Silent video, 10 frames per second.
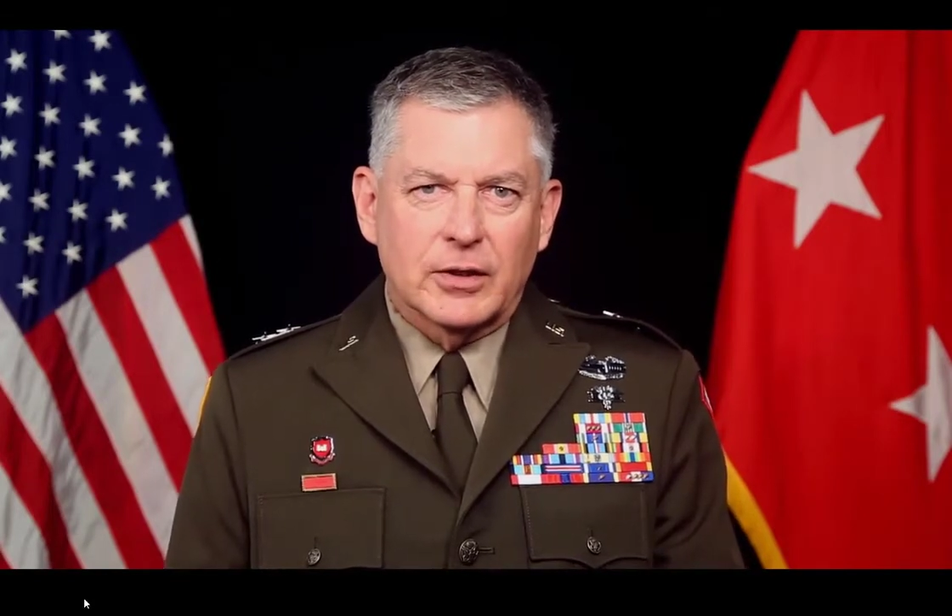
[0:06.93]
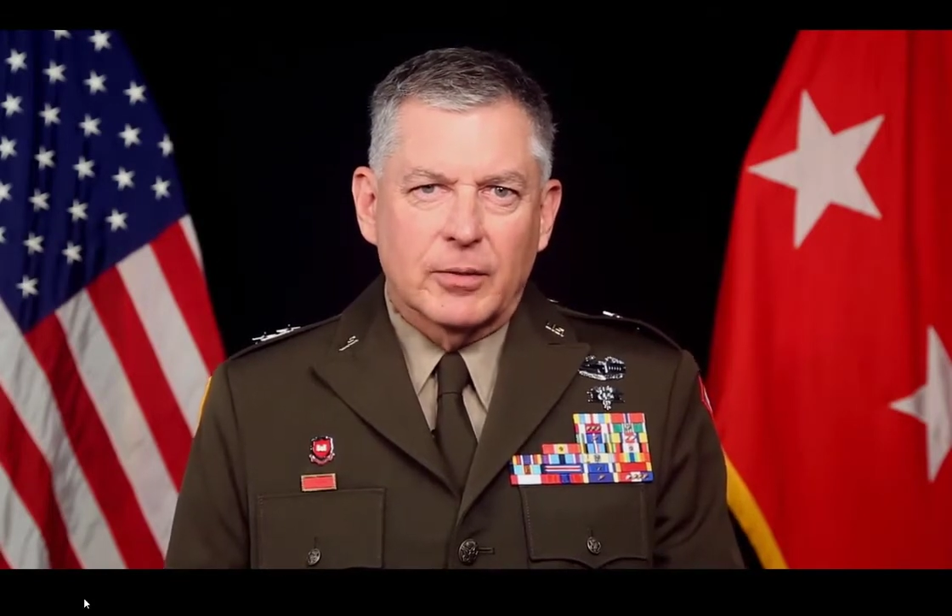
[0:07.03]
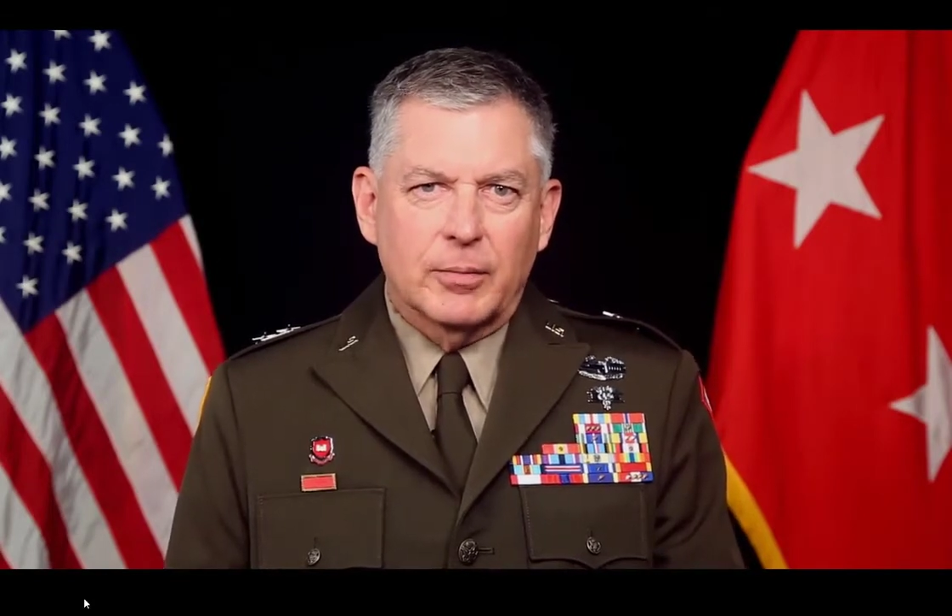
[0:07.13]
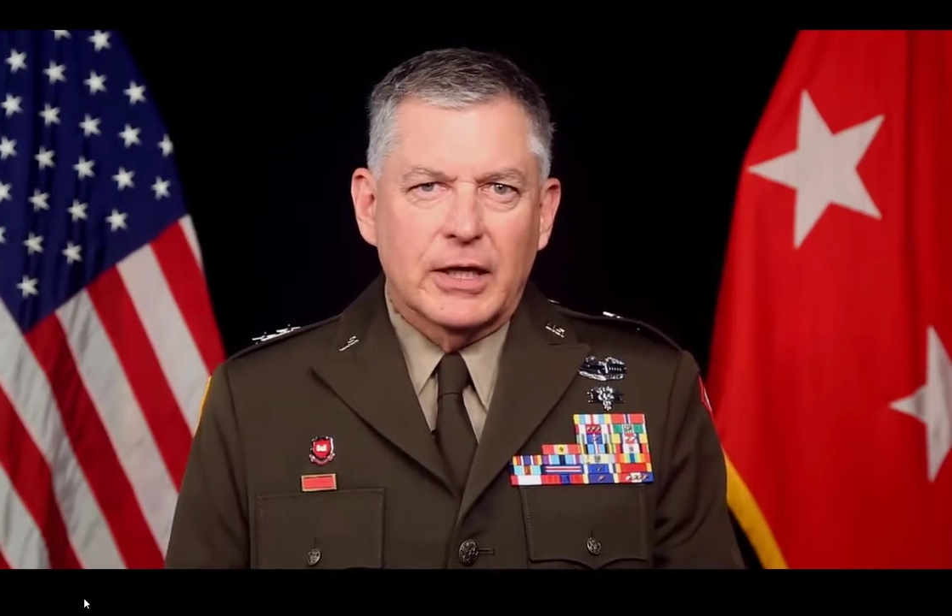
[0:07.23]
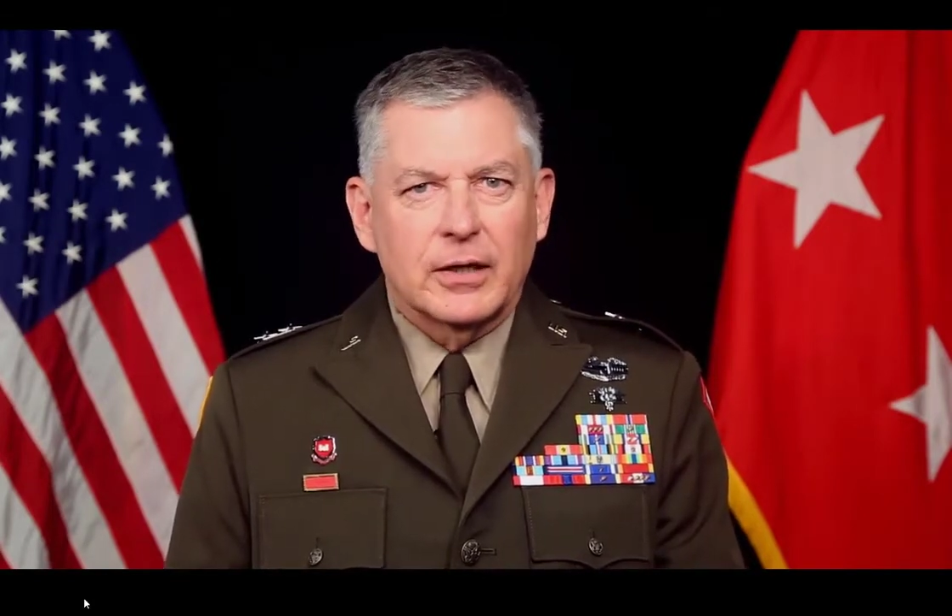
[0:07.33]

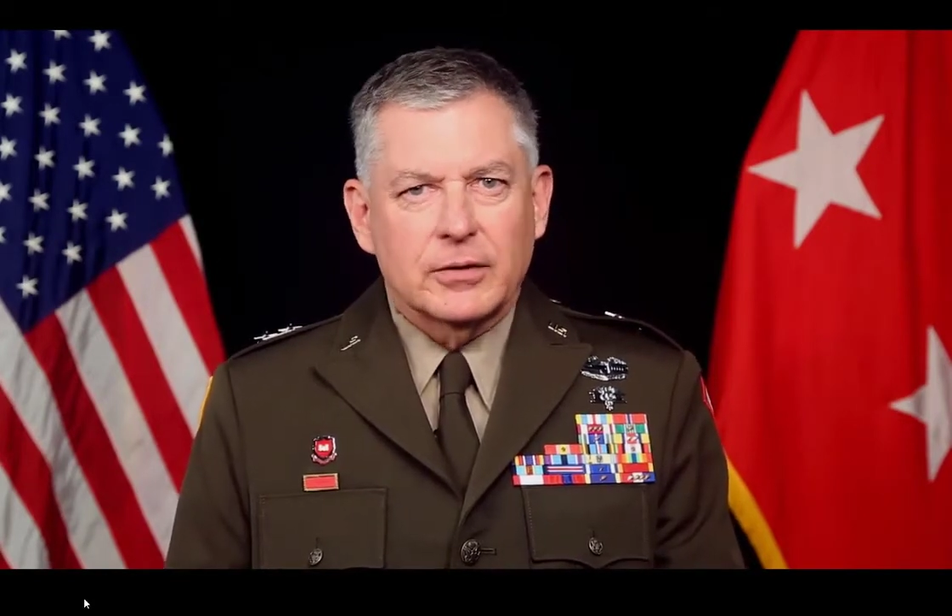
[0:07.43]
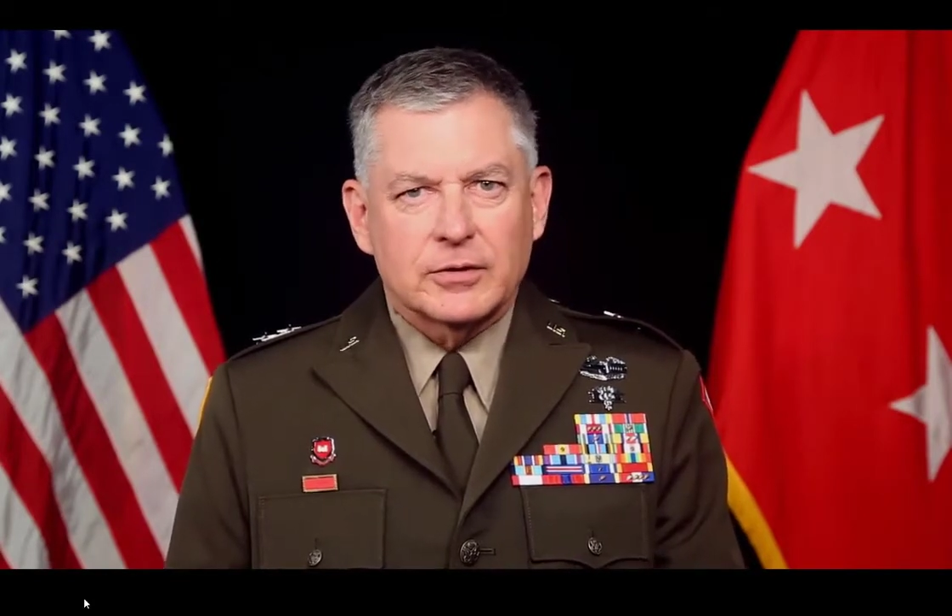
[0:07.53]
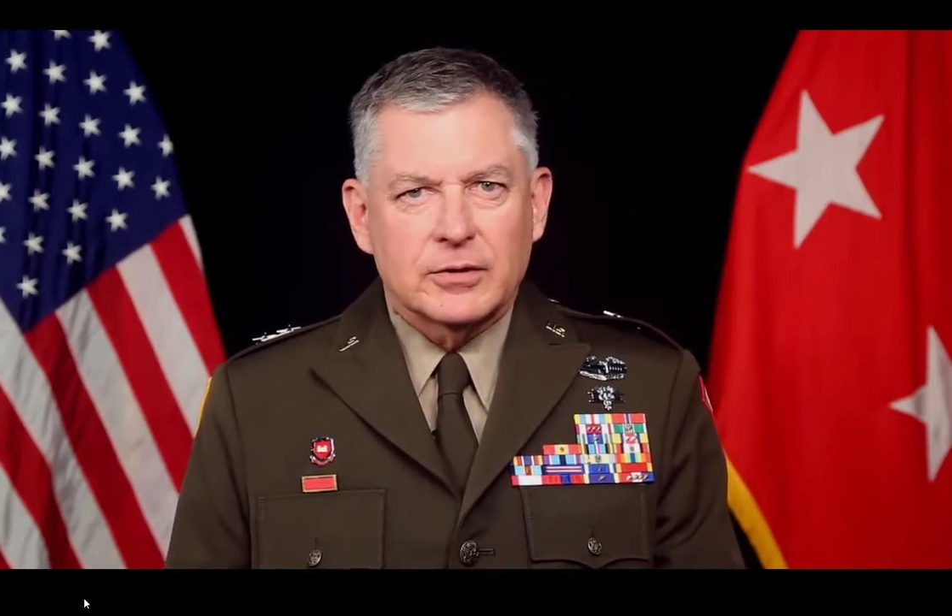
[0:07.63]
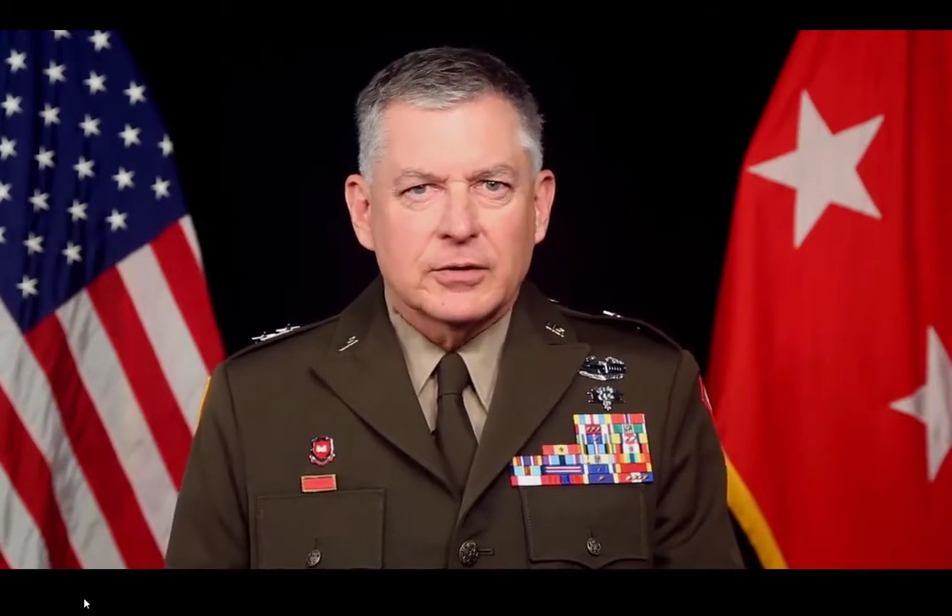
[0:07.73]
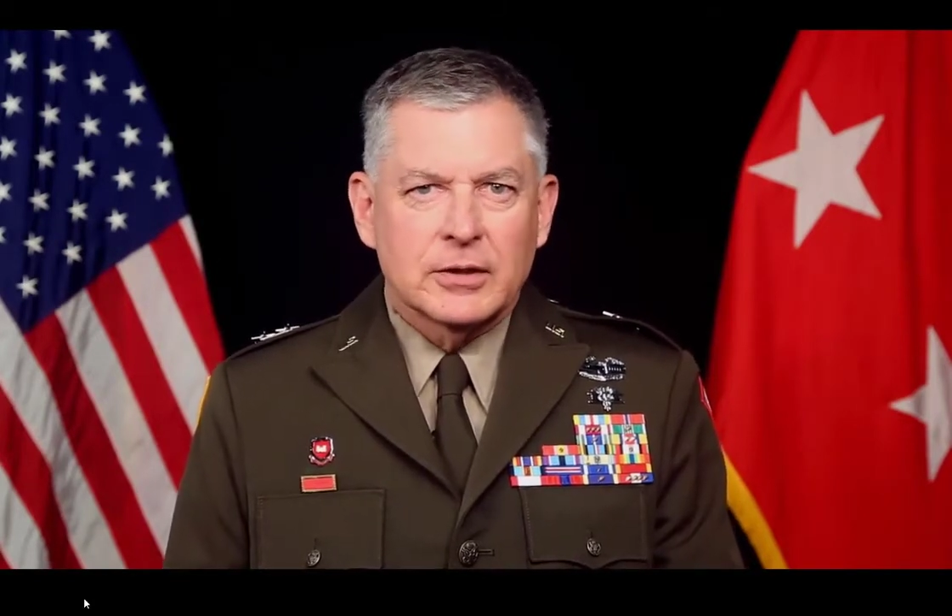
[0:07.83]
that
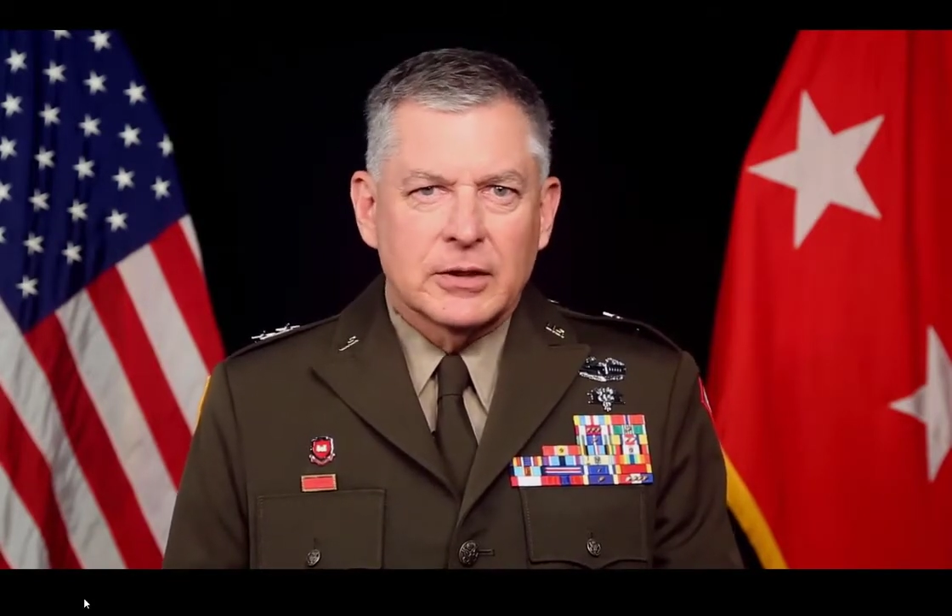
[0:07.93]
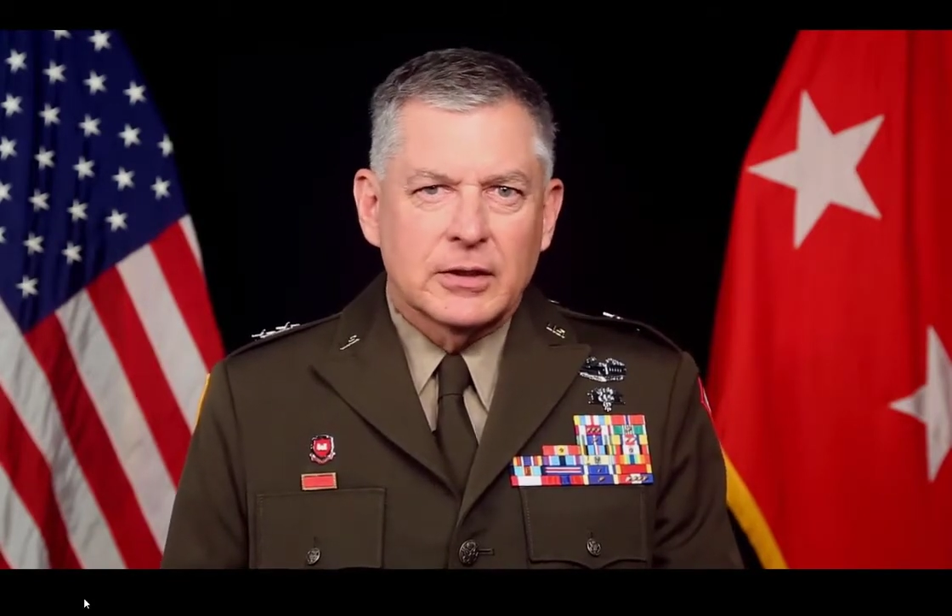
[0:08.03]
about